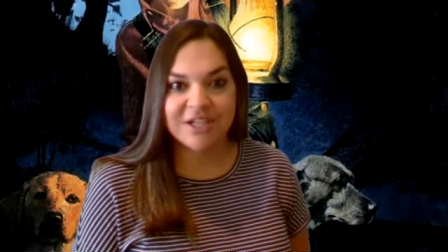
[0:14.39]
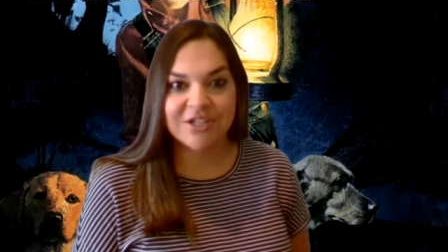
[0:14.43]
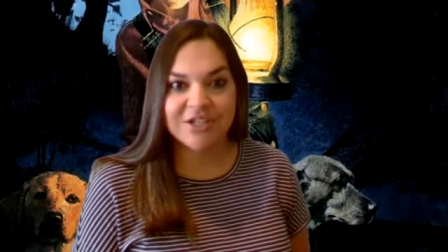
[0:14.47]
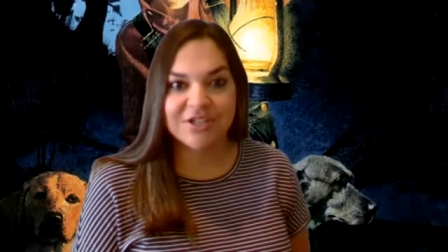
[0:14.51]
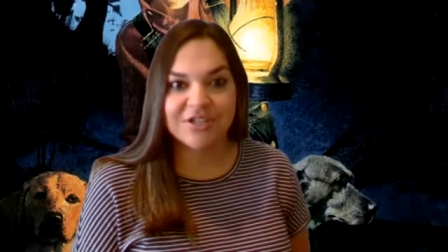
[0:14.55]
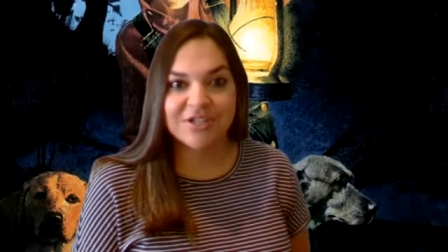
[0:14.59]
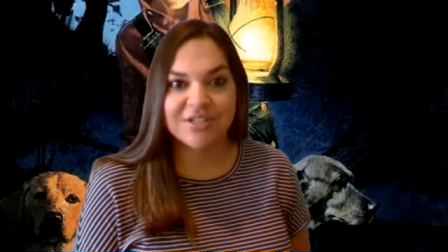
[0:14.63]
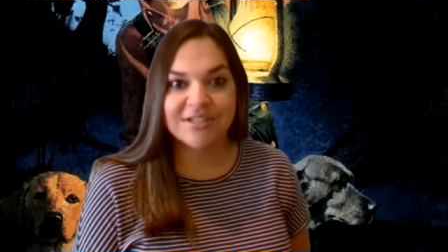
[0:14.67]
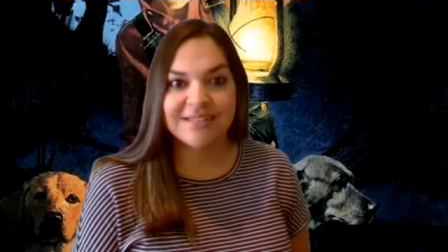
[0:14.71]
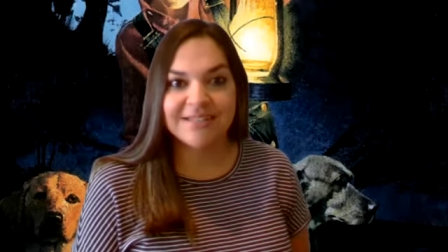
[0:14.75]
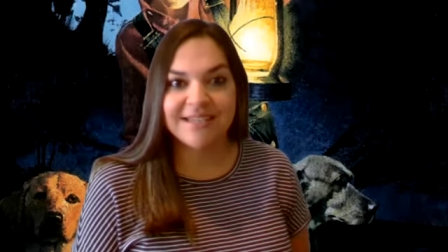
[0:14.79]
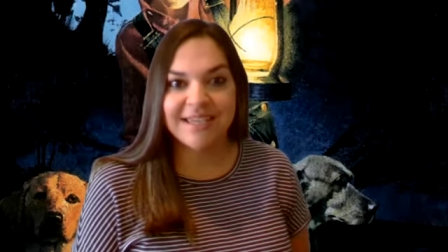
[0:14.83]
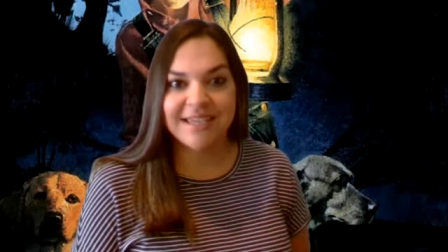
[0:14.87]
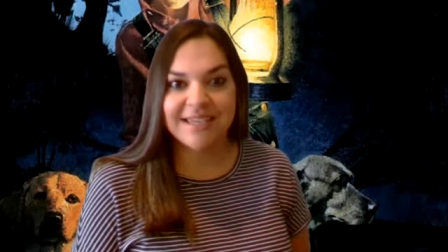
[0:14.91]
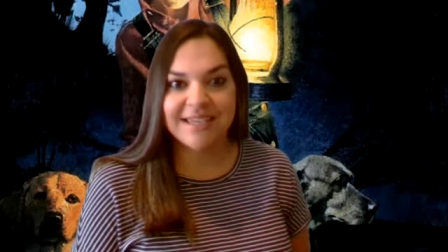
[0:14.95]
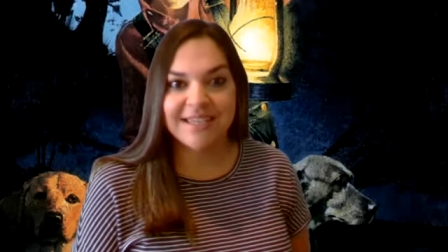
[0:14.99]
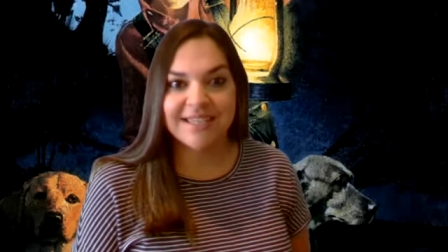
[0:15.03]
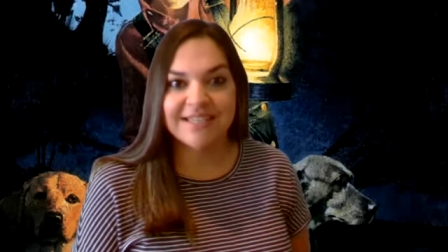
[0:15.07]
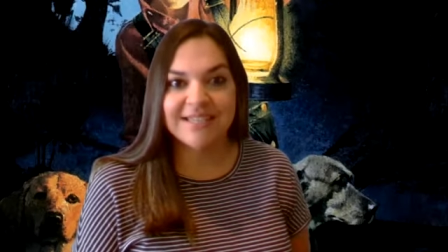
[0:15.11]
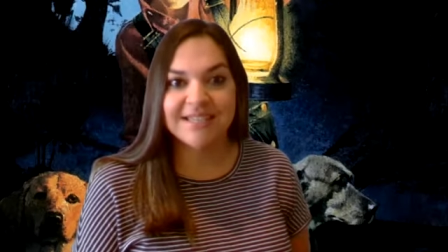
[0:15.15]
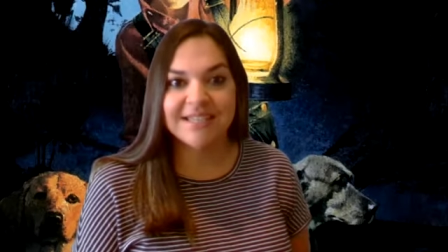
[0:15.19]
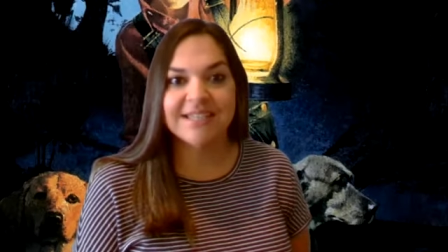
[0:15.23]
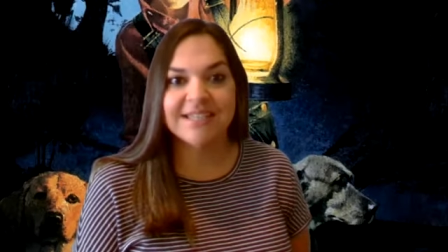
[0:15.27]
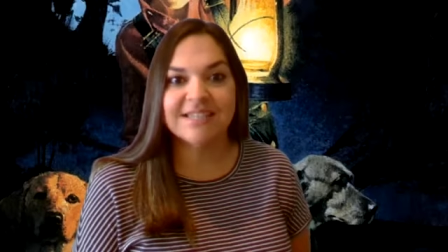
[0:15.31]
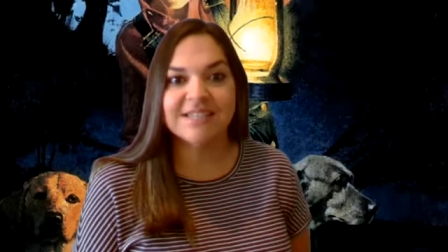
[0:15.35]

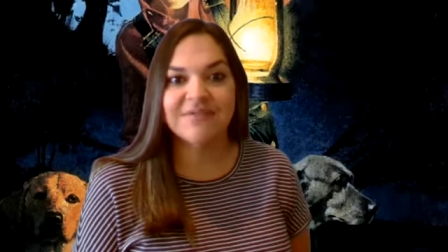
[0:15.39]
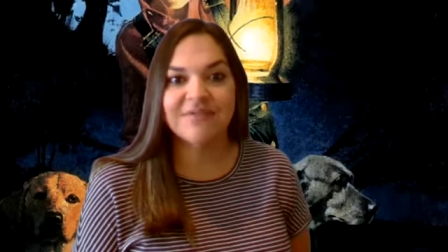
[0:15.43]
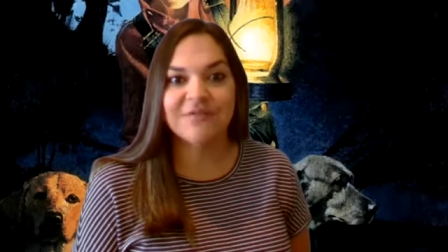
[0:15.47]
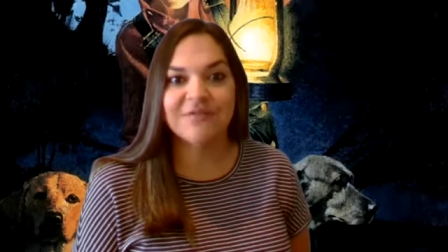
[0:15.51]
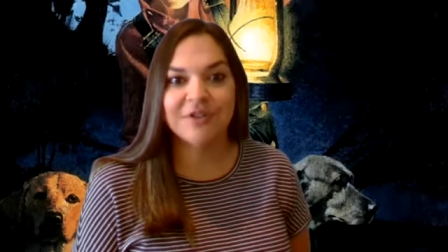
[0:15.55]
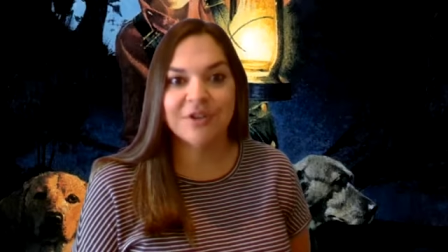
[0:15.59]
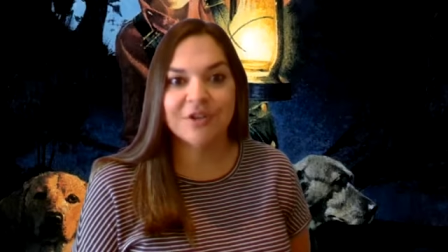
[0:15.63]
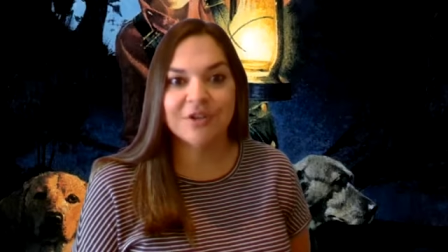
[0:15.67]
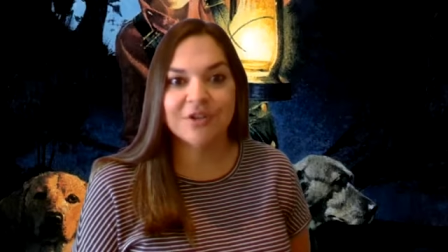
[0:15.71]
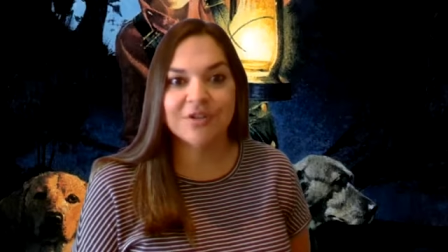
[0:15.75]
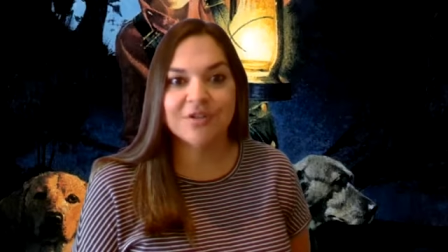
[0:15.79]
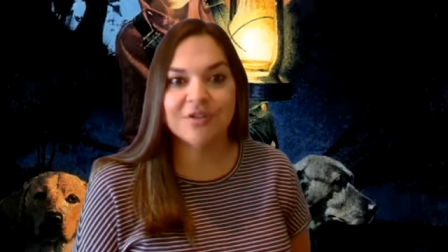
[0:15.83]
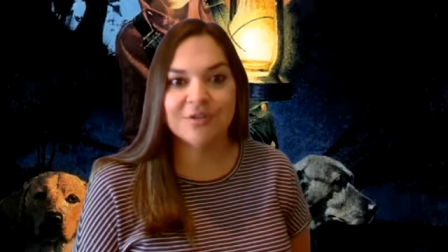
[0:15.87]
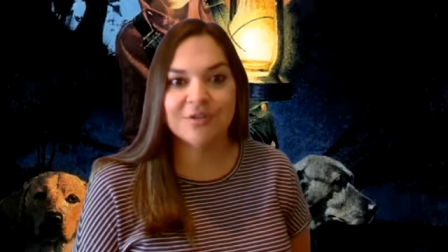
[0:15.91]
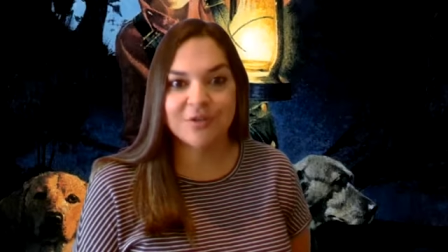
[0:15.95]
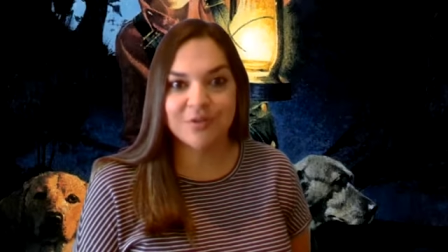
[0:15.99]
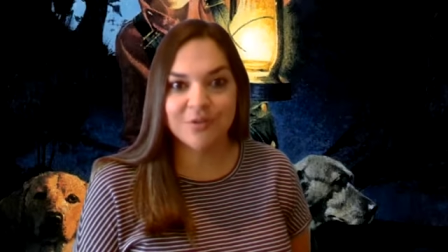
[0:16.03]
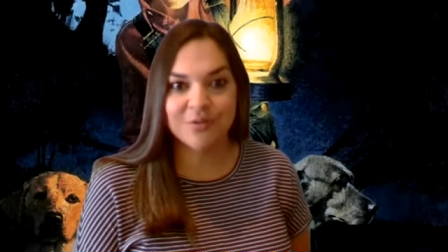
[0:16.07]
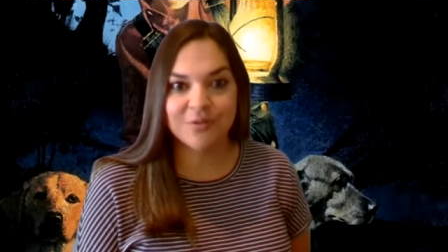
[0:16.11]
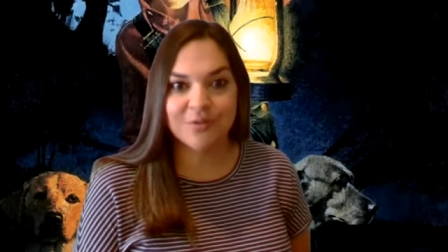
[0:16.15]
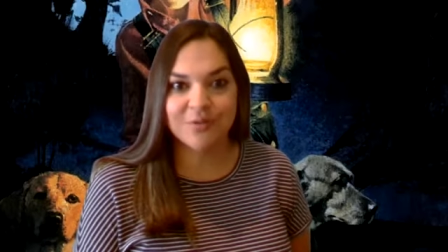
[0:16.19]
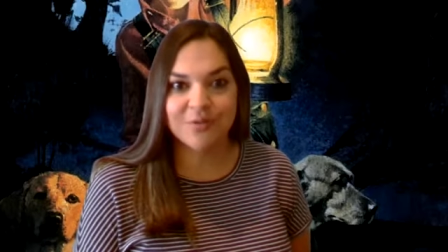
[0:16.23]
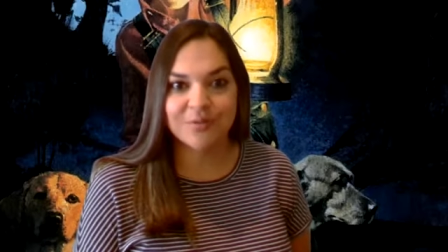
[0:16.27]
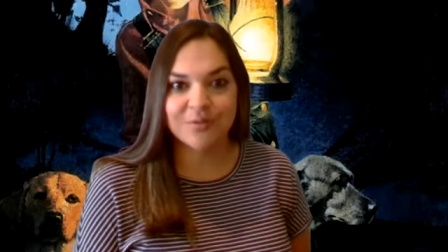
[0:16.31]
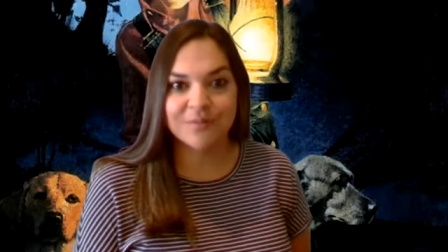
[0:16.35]
skinned his first
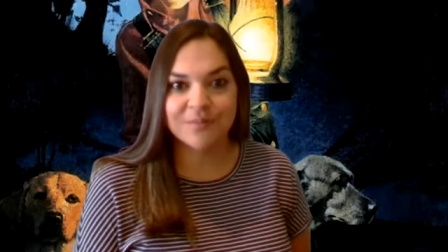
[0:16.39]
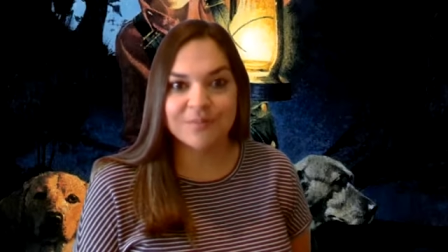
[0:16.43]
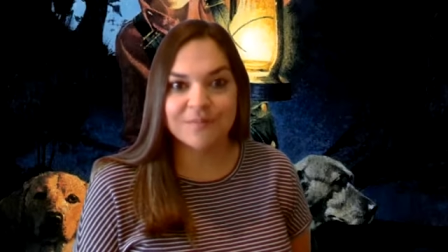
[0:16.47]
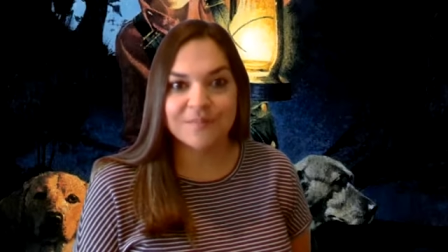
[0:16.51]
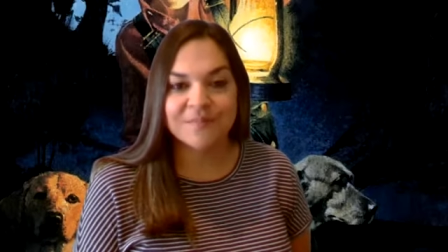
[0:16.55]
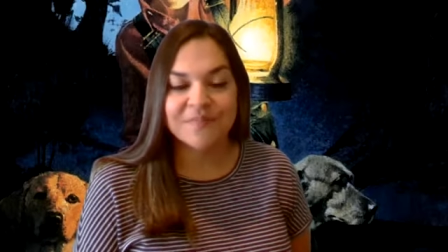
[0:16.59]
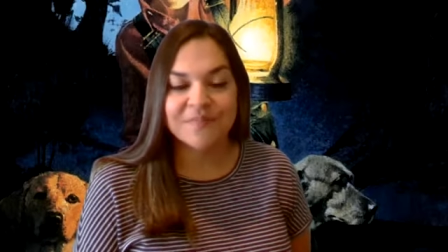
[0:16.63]
coon.